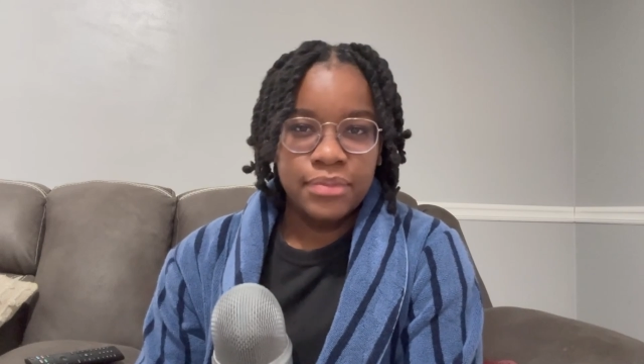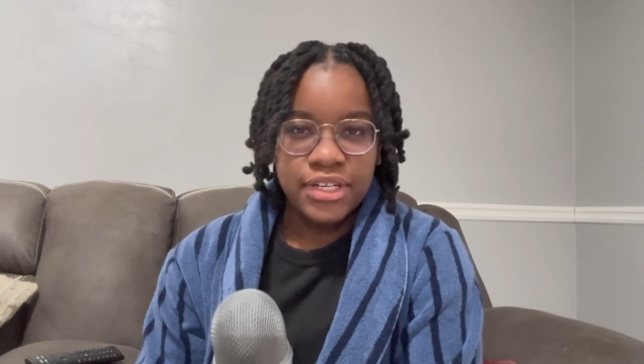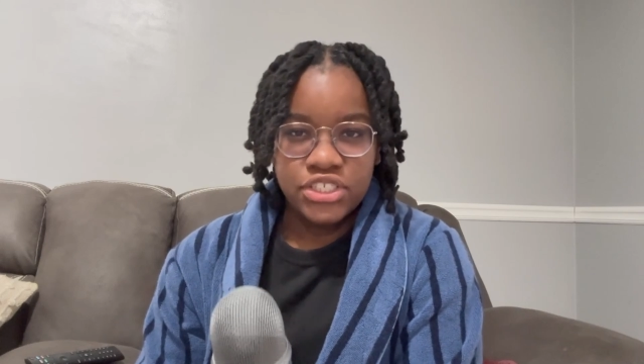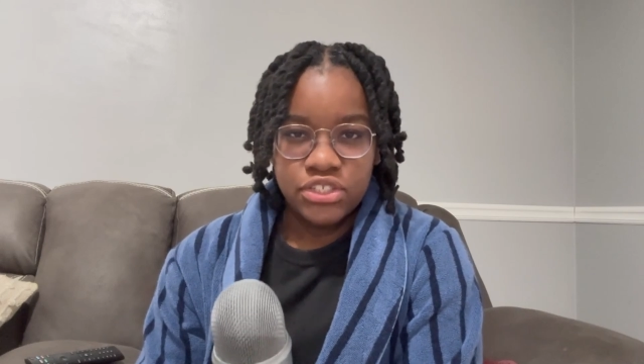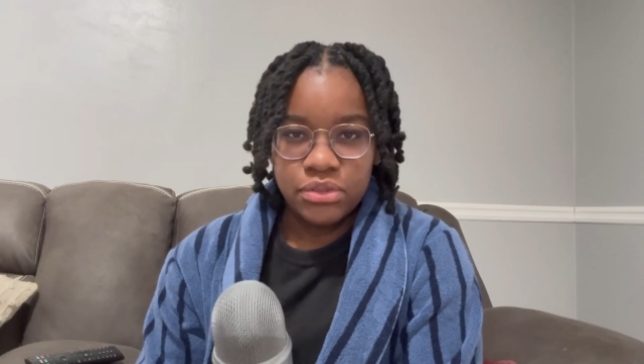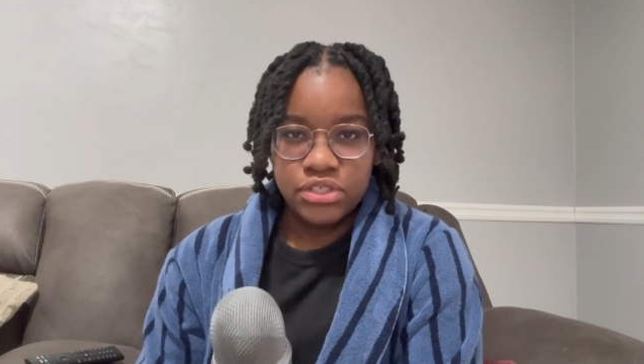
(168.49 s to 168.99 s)

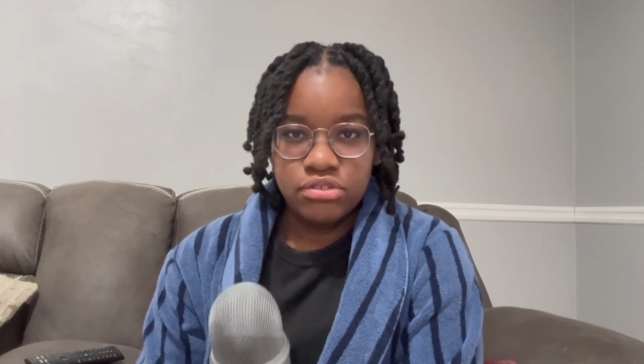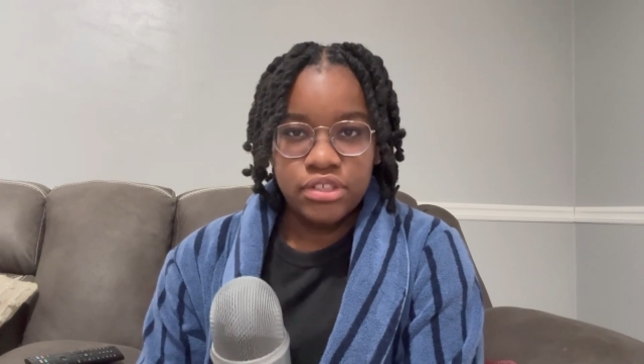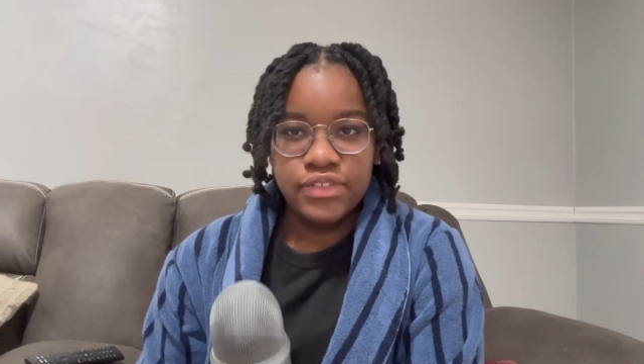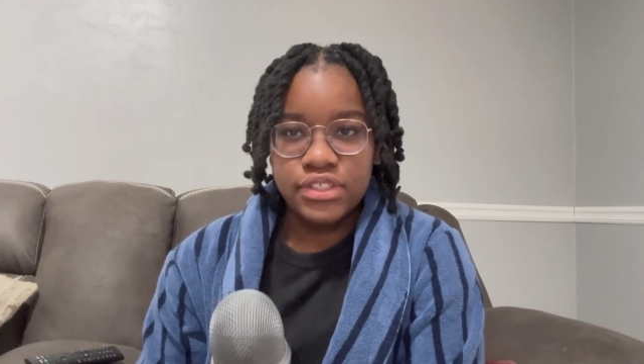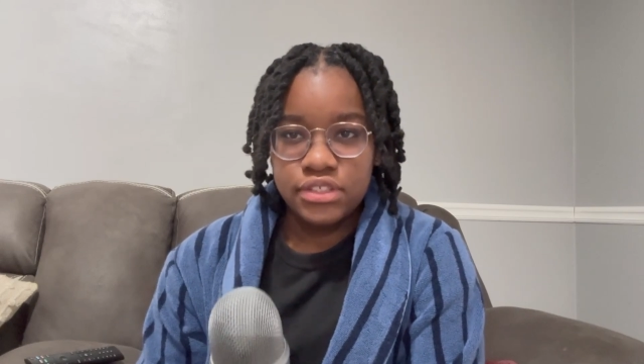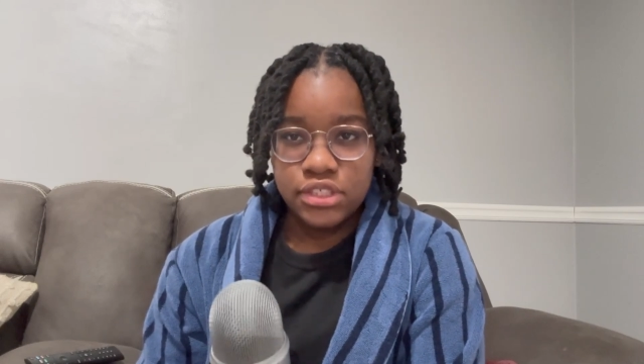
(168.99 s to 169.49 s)
Mangione's
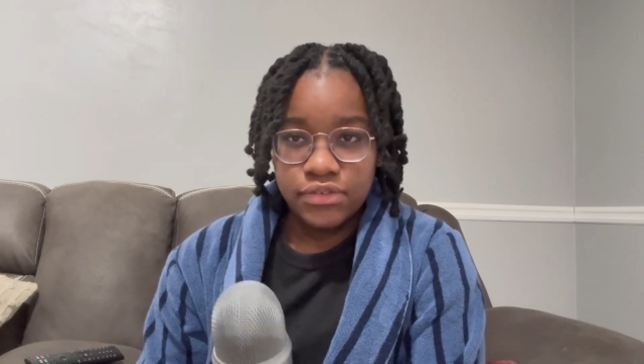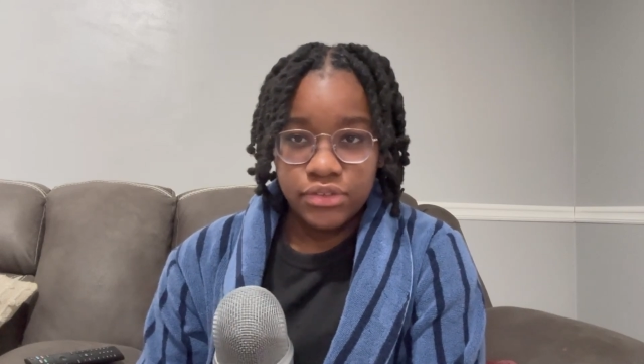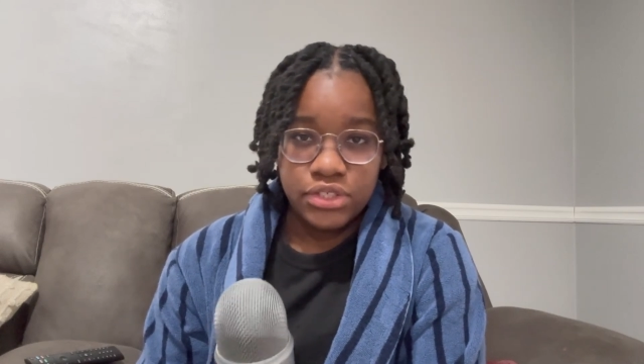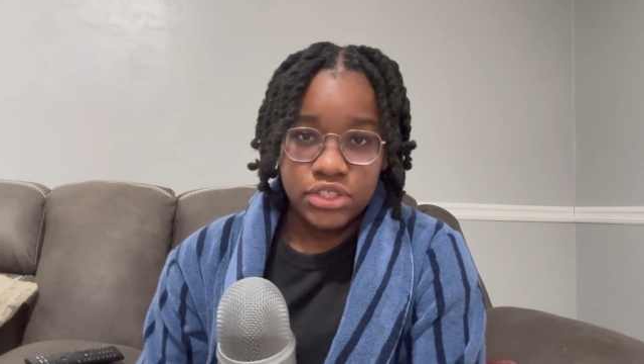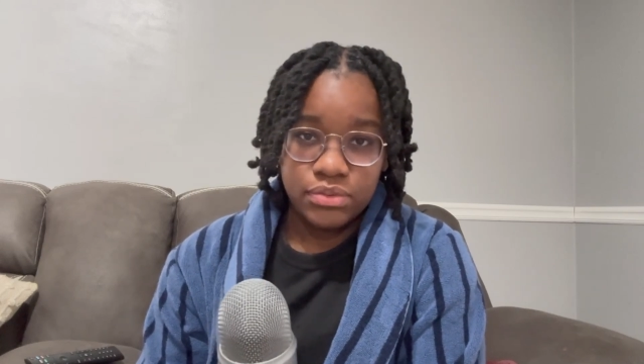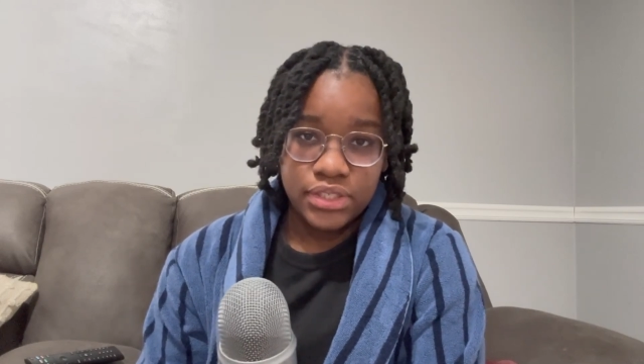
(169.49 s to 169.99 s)
grievances for
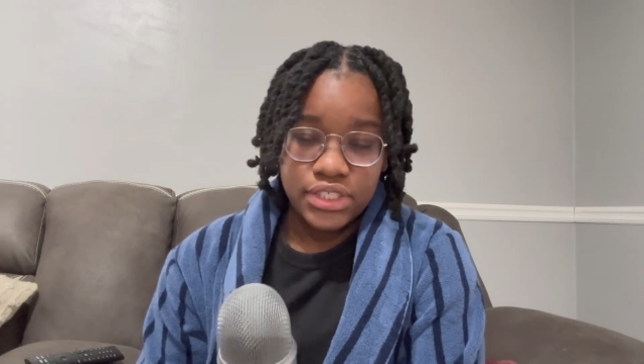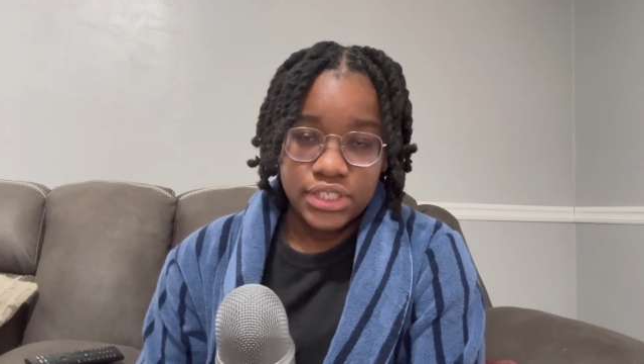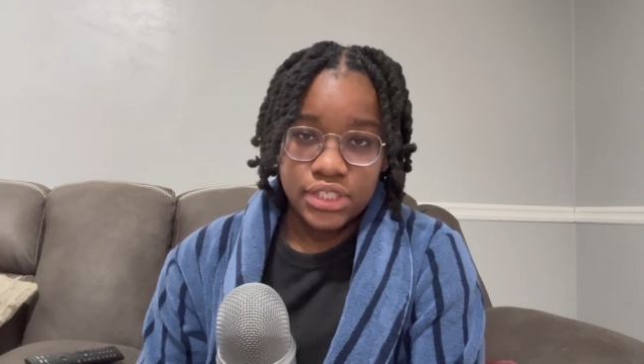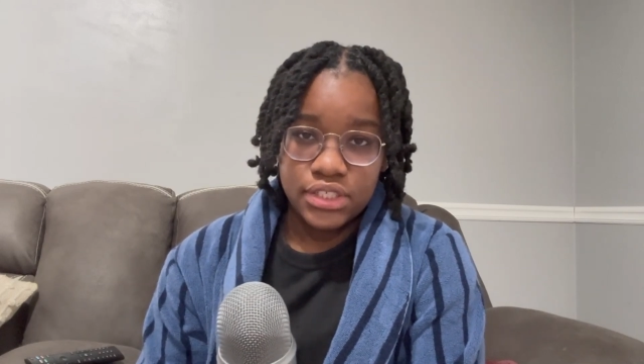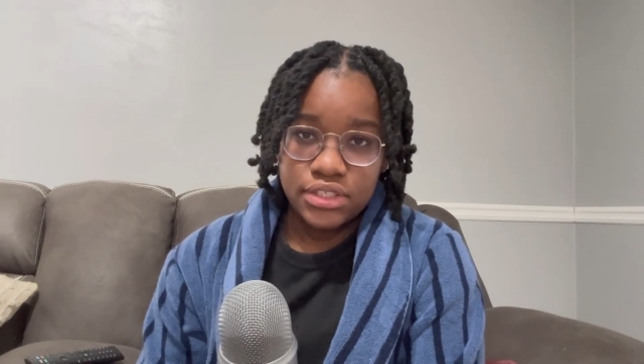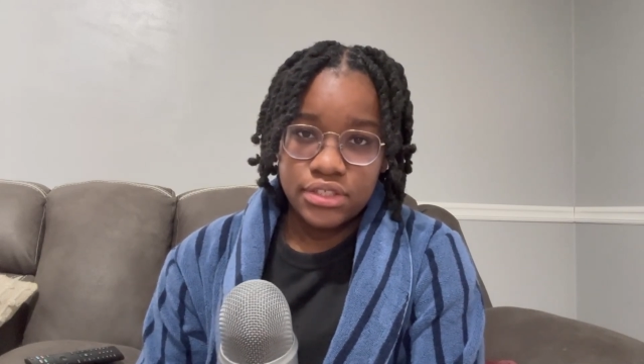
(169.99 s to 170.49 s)
these
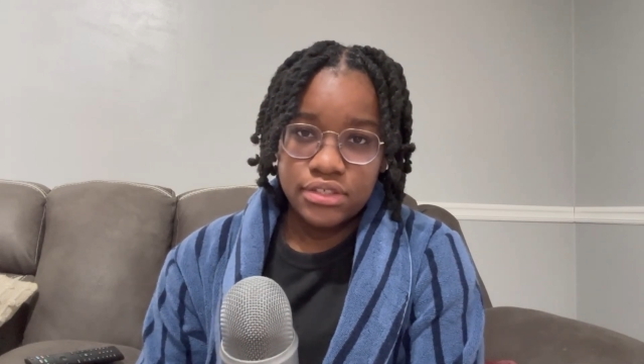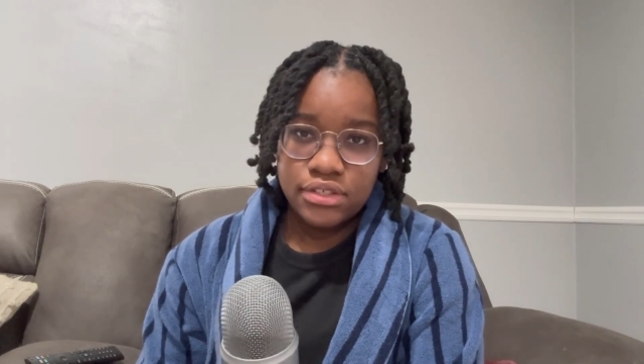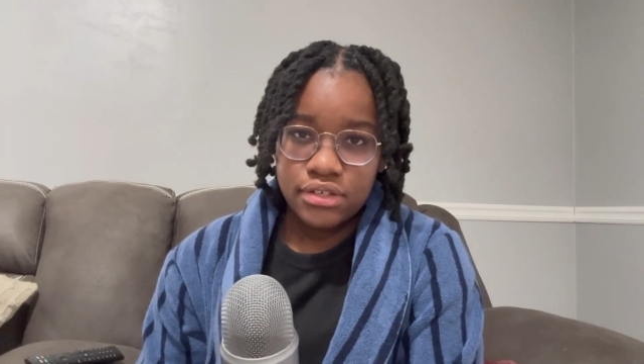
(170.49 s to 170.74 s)
reasons.